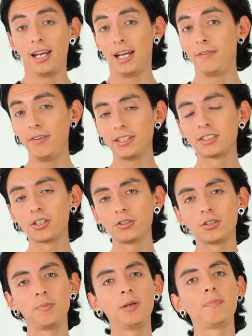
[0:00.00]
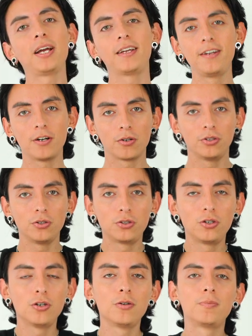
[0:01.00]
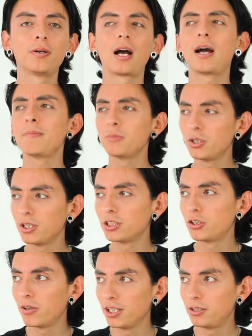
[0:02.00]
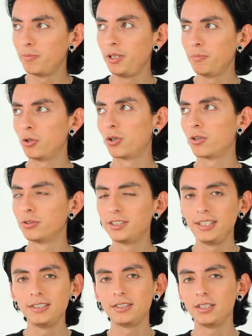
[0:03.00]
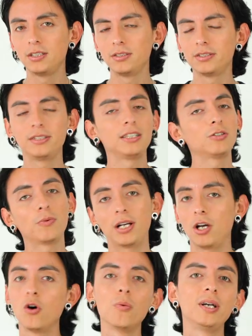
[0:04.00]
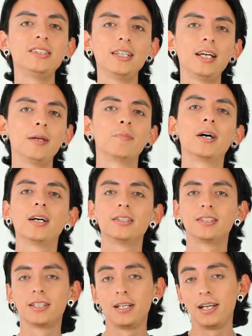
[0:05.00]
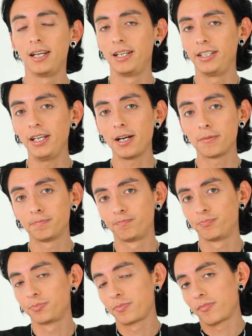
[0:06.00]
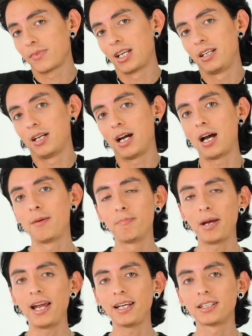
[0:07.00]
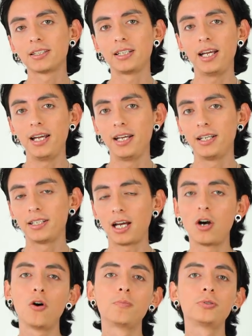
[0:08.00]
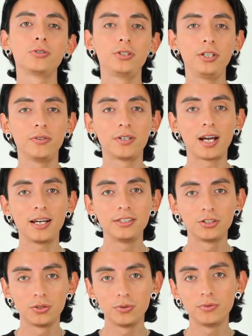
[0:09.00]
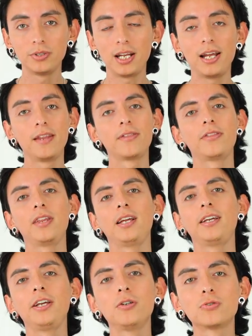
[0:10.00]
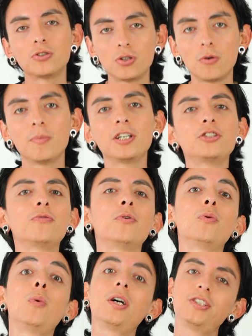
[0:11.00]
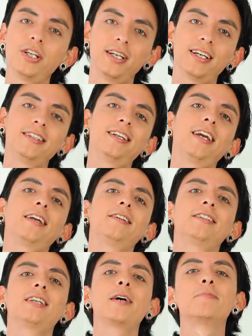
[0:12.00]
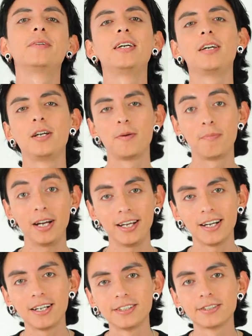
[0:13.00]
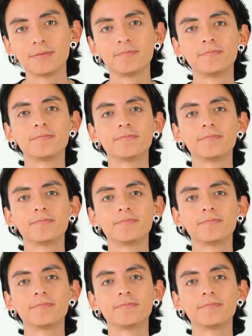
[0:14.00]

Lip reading: It feels good to be back here on YouTube. I'm gonna try to be more consistent, that's what I always say, but yeah. I'm back and I hope to see you guys soon, and thank you so much for watching and taking the time. Bye guys!